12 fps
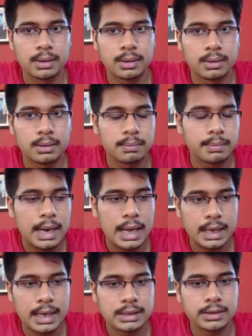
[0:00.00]

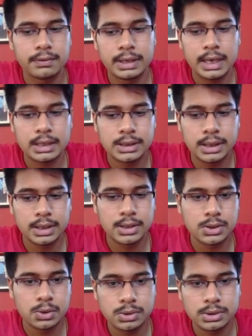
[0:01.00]
Black has a fantastic
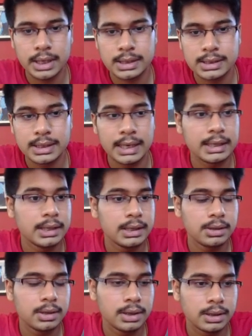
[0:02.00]
resource, that is knight
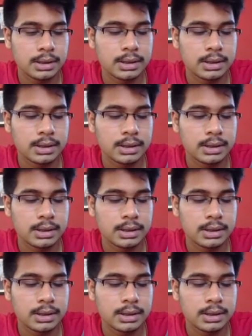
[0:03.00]
d3.